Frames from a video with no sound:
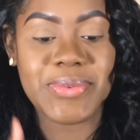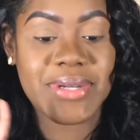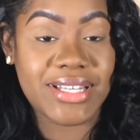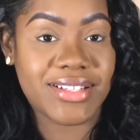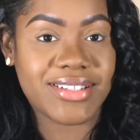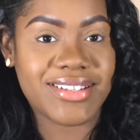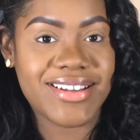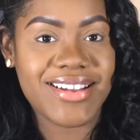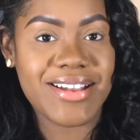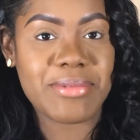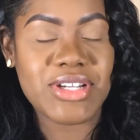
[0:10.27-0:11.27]
Well,
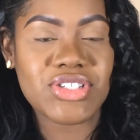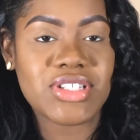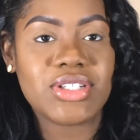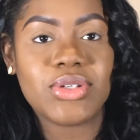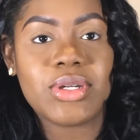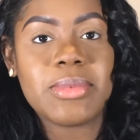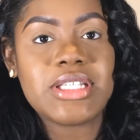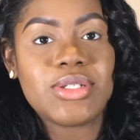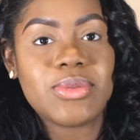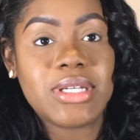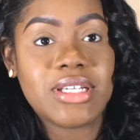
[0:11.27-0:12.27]
I'm actually gonna be
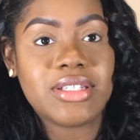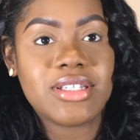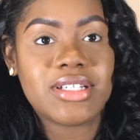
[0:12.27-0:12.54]
doing